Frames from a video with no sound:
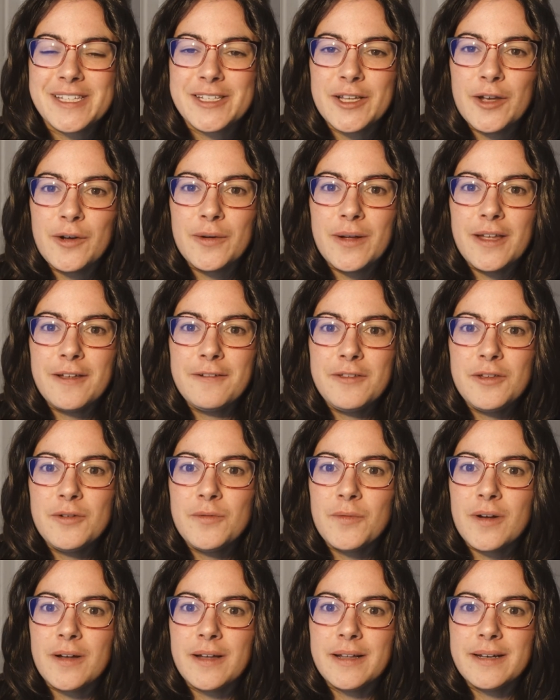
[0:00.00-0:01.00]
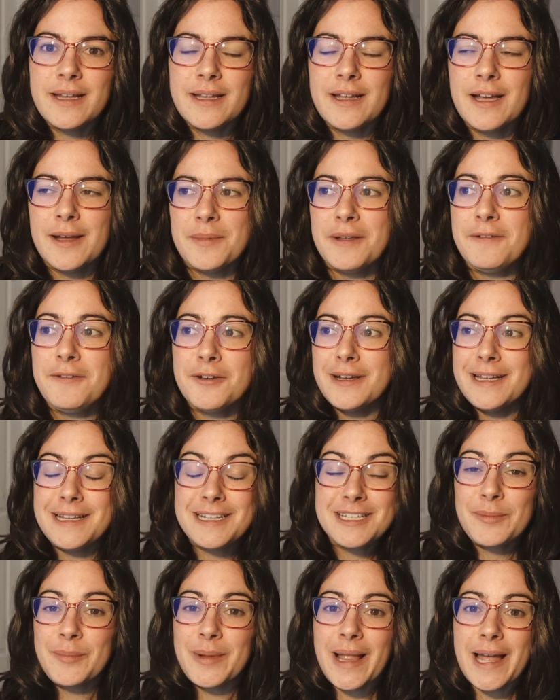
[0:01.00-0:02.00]
So if you want, if you're
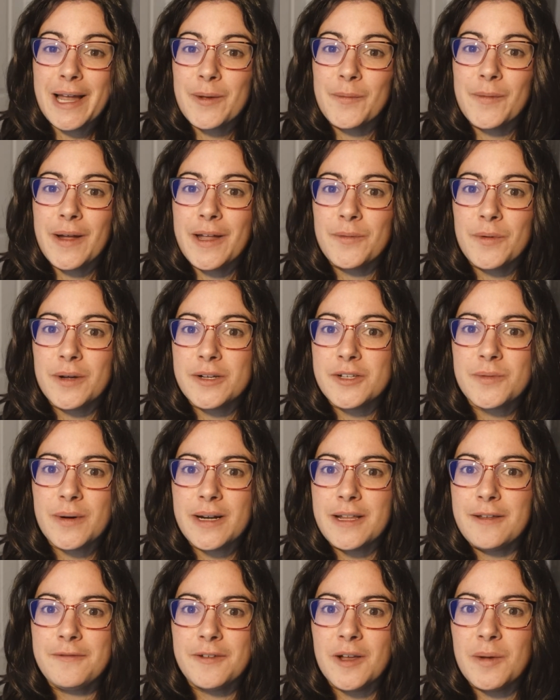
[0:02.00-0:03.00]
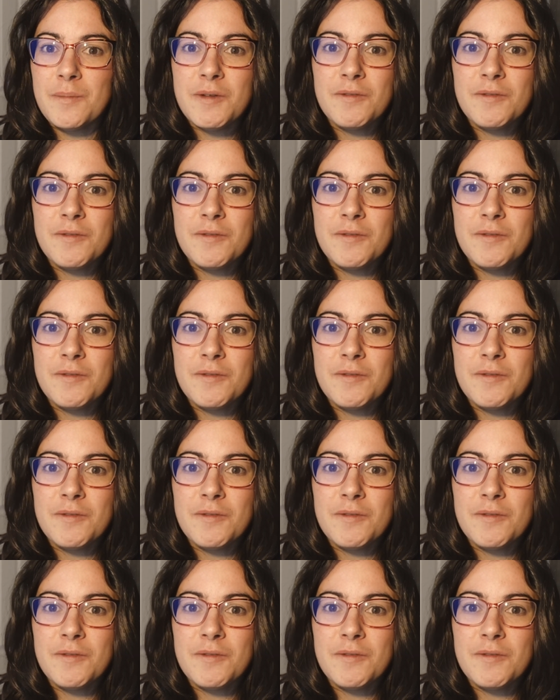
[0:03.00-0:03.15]
into black and white 120 film,